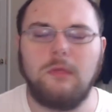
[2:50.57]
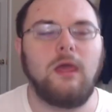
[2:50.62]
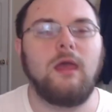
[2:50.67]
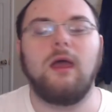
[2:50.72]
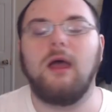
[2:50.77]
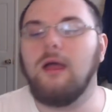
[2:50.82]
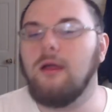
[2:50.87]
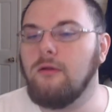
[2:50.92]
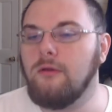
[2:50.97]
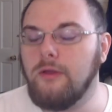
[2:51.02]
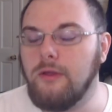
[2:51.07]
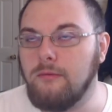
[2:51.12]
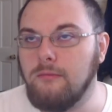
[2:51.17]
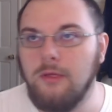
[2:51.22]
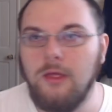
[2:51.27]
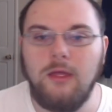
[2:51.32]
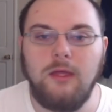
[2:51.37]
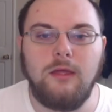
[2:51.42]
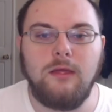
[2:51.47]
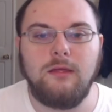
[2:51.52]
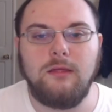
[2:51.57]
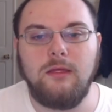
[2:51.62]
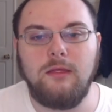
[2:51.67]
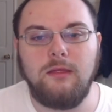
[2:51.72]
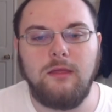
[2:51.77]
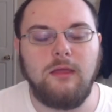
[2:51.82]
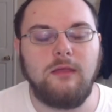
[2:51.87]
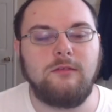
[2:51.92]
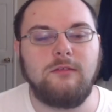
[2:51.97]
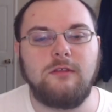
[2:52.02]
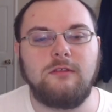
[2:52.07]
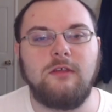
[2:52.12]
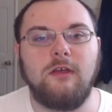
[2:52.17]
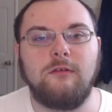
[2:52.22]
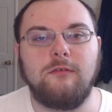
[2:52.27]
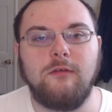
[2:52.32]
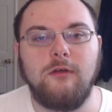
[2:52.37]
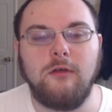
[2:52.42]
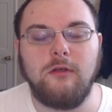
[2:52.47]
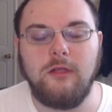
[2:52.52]
I don't know. He's a
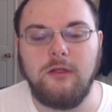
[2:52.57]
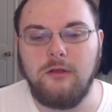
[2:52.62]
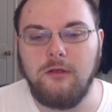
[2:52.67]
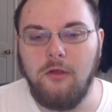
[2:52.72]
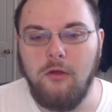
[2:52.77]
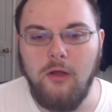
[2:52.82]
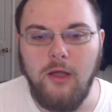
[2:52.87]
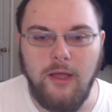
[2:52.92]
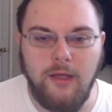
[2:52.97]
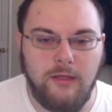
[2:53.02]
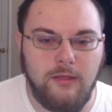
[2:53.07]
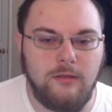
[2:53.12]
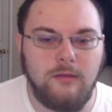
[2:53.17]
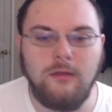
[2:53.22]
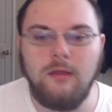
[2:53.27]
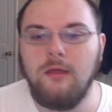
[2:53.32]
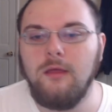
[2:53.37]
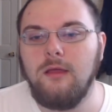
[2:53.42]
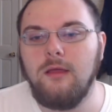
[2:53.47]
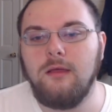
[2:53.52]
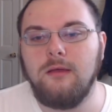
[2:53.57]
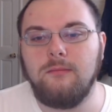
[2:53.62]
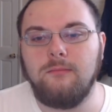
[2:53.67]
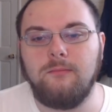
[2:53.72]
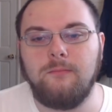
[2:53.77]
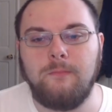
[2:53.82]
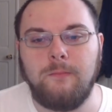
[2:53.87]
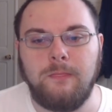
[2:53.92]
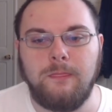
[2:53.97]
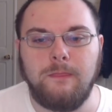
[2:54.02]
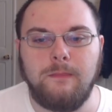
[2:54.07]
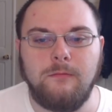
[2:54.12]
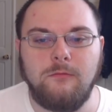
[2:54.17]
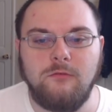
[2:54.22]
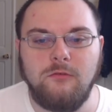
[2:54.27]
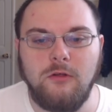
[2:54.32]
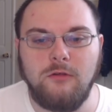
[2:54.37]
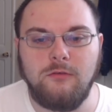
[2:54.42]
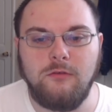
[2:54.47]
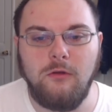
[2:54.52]
tough cookie to crack.
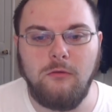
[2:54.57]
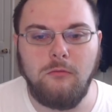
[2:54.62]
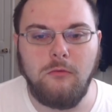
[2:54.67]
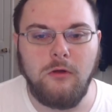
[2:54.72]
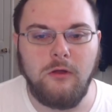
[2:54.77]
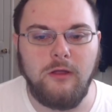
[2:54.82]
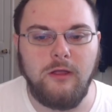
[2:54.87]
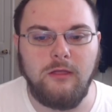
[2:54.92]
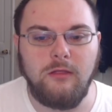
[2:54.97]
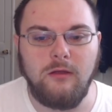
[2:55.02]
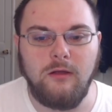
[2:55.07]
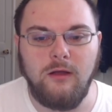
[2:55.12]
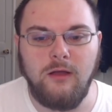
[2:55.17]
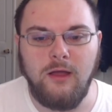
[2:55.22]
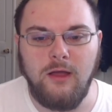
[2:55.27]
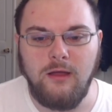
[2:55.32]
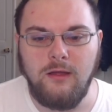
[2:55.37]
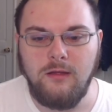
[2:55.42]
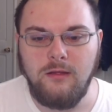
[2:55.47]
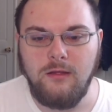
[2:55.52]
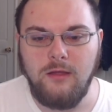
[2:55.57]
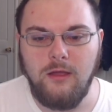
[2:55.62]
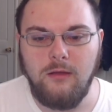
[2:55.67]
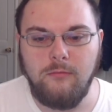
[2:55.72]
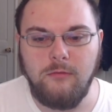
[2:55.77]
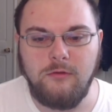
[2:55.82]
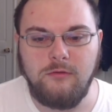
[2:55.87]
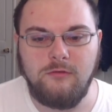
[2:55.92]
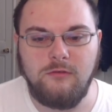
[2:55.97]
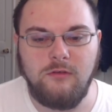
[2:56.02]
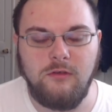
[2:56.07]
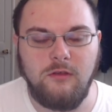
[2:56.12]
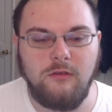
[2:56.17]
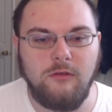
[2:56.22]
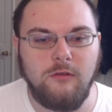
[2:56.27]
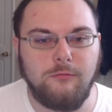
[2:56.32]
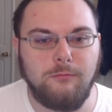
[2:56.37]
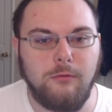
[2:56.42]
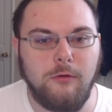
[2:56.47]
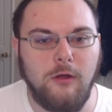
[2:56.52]
Drugs don't work either. Ah. I'm a
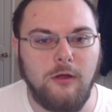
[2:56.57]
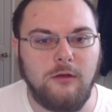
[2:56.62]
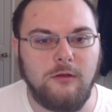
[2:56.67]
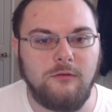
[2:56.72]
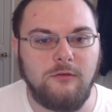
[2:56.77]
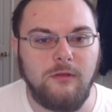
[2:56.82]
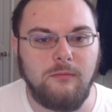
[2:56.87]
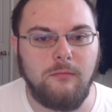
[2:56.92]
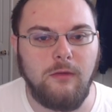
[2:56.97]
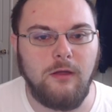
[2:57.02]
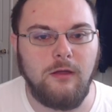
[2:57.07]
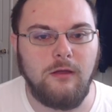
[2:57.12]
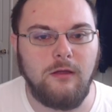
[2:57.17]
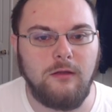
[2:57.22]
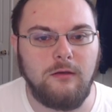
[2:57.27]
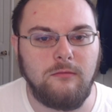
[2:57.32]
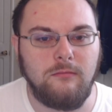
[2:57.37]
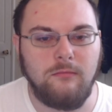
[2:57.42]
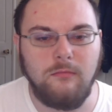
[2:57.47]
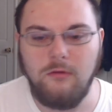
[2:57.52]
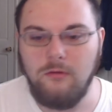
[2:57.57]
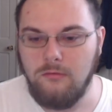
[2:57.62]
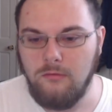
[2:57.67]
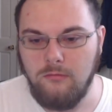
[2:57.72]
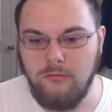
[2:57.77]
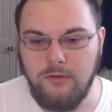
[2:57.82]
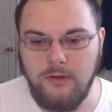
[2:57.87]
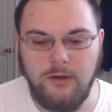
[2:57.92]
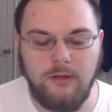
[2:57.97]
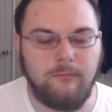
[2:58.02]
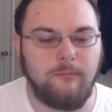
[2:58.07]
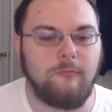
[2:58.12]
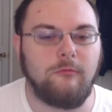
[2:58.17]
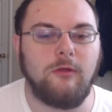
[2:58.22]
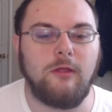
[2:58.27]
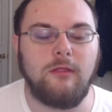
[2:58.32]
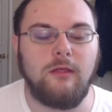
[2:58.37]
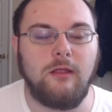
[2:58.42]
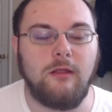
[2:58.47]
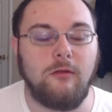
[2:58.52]
genius prodigy. I haven't
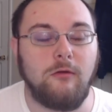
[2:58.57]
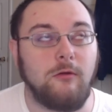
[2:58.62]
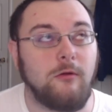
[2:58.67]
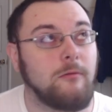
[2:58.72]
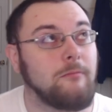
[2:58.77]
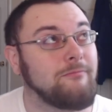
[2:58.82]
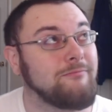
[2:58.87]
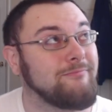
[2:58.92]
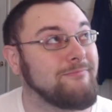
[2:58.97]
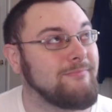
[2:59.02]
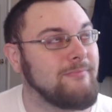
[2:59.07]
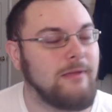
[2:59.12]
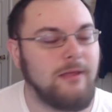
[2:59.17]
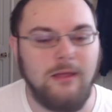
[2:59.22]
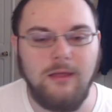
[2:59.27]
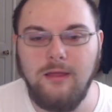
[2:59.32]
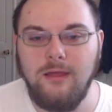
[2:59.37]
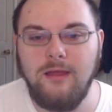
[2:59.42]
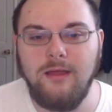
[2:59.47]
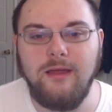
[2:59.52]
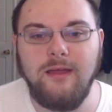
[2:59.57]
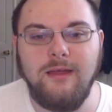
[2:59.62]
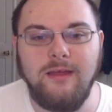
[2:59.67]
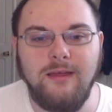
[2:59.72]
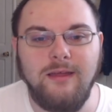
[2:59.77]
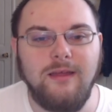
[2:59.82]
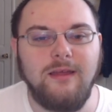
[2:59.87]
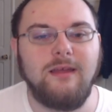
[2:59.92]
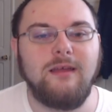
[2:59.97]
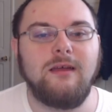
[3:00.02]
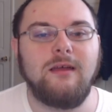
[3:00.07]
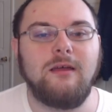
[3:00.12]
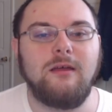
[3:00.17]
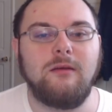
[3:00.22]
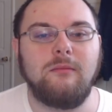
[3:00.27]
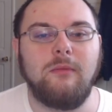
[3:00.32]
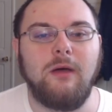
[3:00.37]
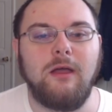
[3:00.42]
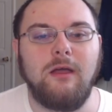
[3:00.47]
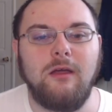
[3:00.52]
read that or
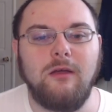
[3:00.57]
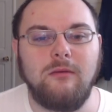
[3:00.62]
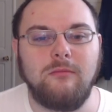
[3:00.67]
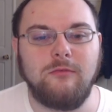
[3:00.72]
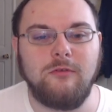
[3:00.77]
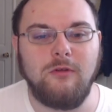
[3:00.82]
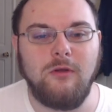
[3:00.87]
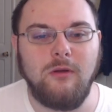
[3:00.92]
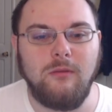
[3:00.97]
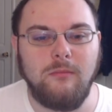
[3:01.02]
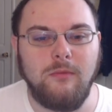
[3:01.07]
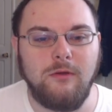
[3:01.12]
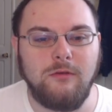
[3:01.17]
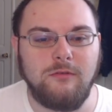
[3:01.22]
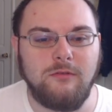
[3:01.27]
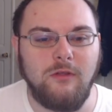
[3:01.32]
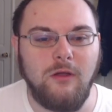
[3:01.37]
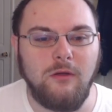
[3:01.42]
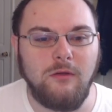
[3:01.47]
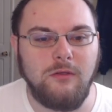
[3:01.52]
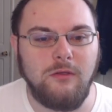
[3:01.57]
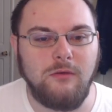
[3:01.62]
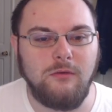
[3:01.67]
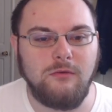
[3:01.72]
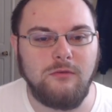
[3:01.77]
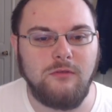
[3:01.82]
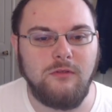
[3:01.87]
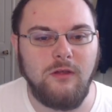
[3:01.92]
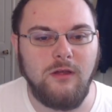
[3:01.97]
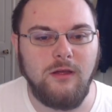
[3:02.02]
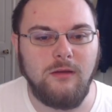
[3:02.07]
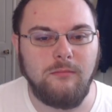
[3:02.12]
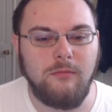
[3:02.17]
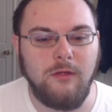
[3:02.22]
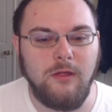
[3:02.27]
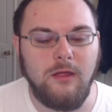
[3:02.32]
my arms are almost all used up.